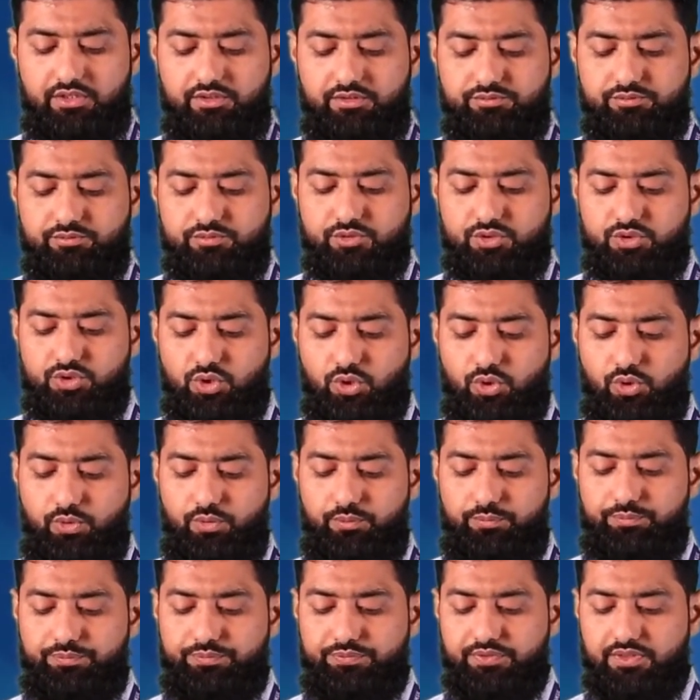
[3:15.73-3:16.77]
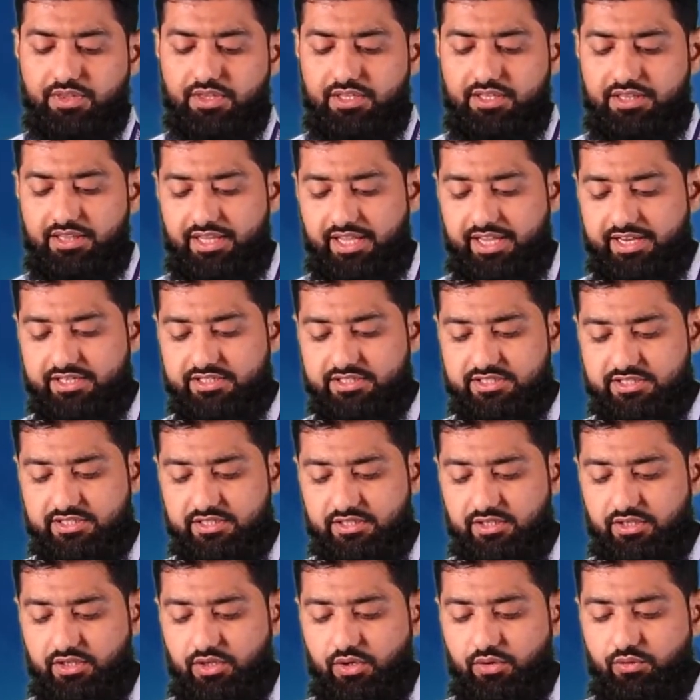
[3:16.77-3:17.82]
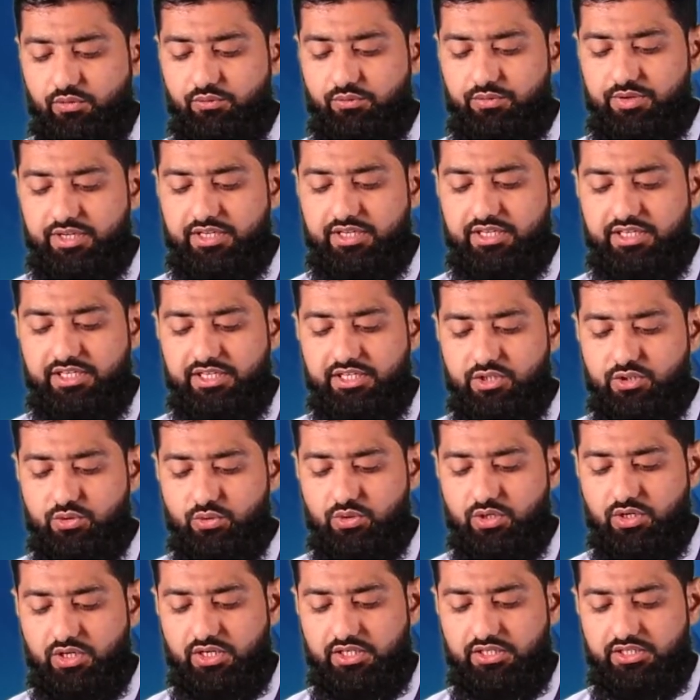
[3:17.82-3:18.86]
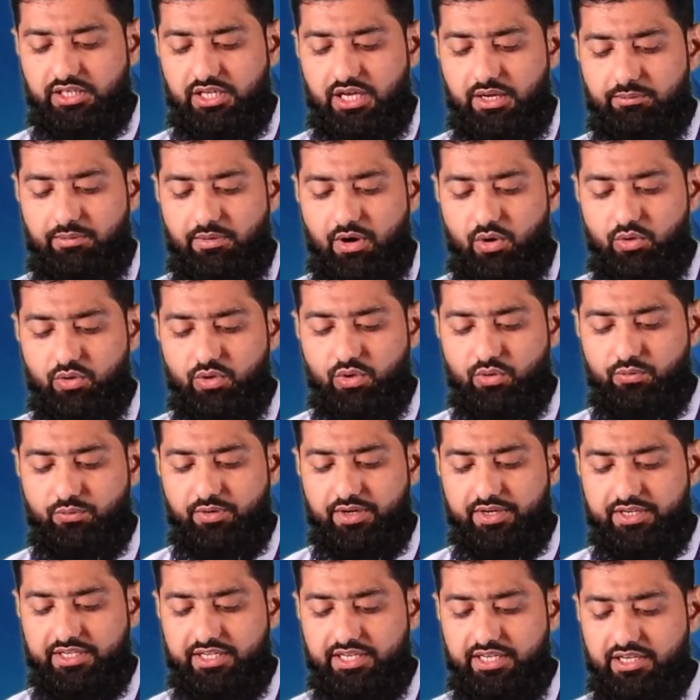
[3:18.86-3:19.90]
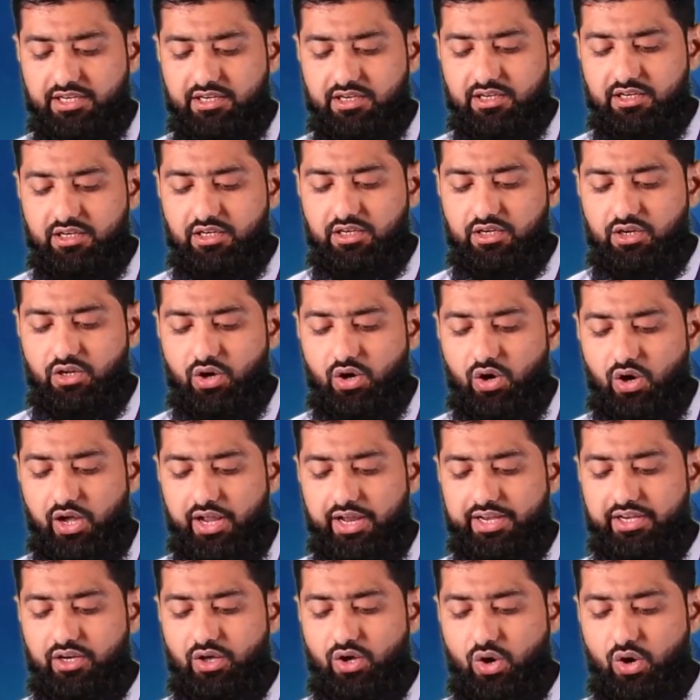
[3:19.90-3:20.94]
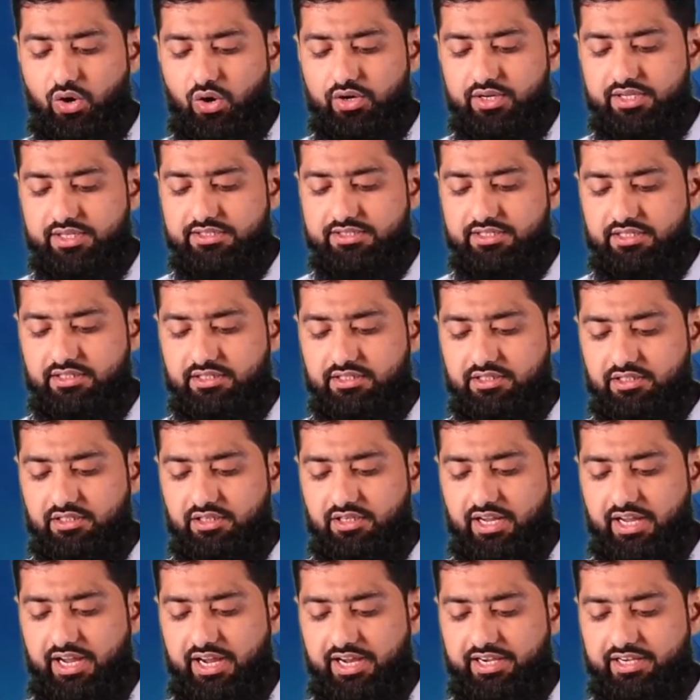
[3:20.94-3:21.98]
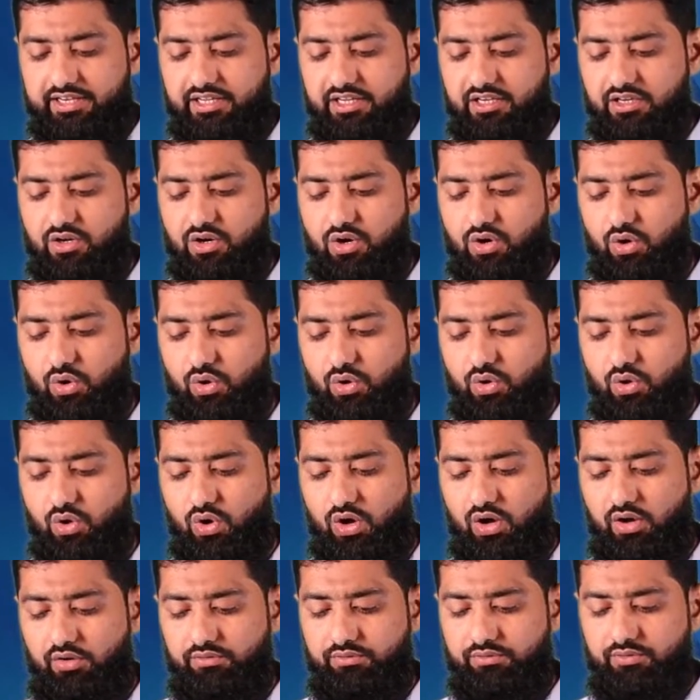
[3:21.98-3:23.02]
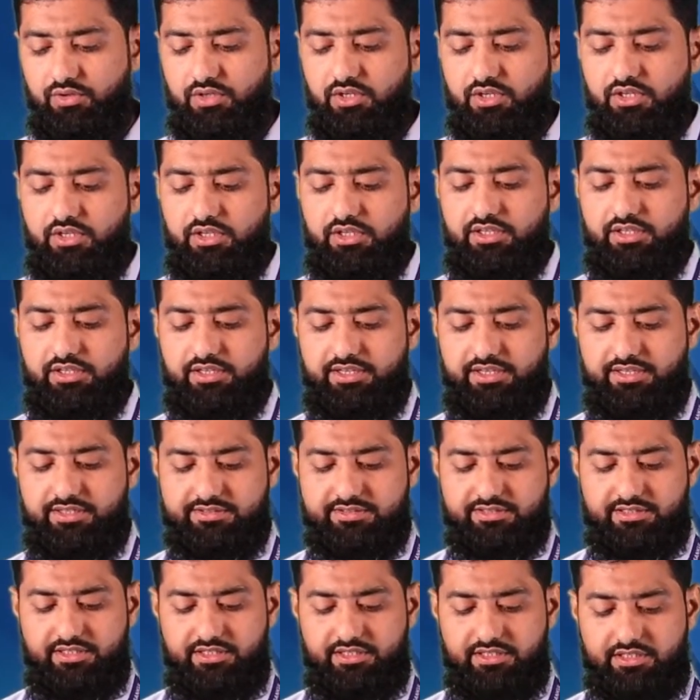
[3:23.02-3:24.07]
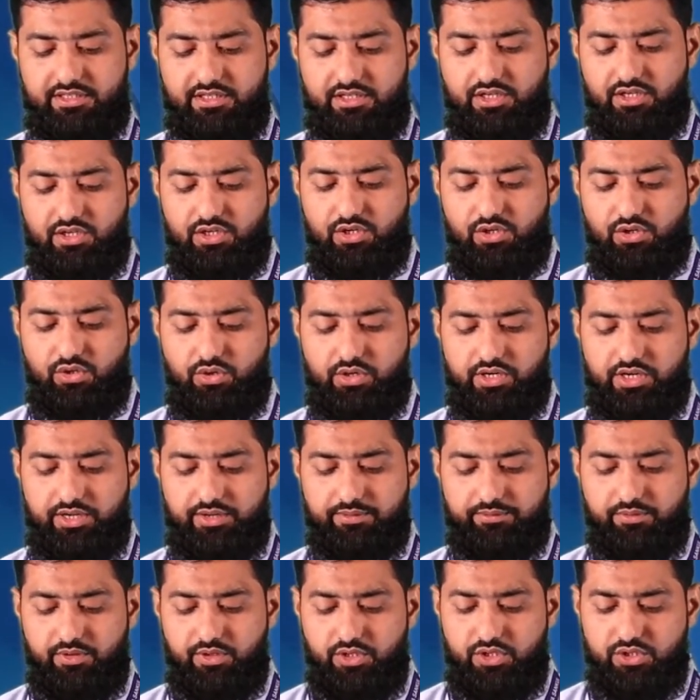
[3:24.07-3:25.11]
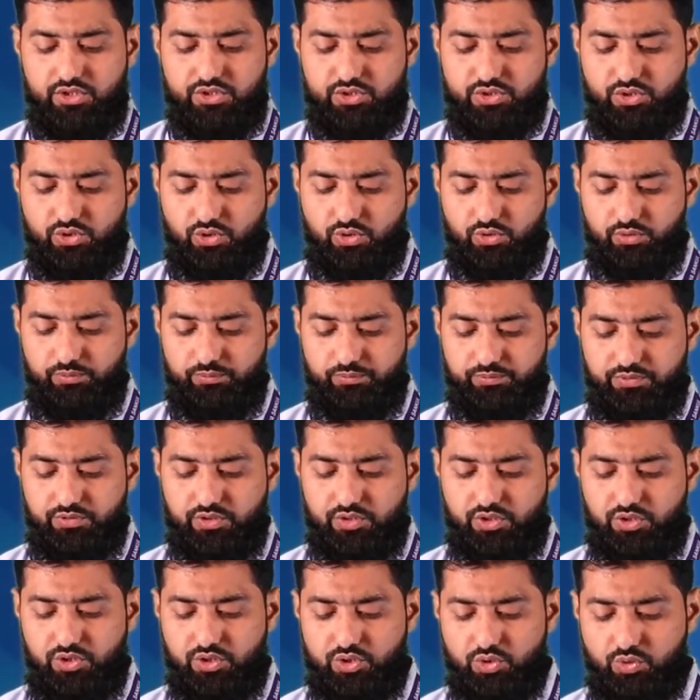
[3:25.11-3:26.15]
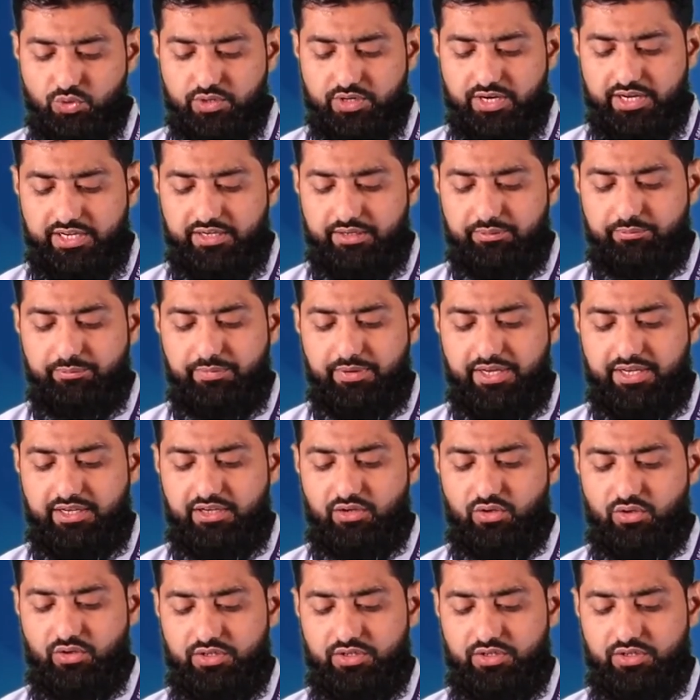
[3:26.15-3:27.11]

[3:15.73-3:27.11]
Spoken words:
so next we need to learn about a vertical and horizontal header code of result. Okay, so you can make a